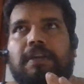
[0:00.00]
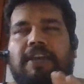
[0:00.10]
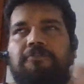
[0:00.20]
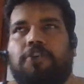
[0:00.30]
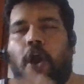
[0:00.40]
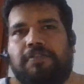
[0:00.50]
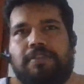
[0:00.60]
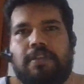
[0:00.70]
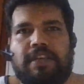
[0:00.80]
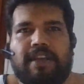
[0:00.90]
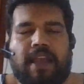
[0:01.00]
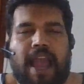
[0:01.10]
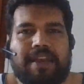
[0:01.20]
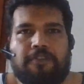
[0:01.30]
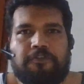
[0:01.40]
give Constantine a
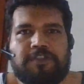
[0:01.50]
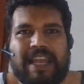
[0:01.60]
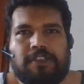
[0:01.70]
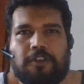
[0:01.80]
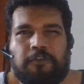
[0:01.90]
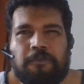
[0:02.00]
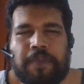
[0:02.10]
kind of sense of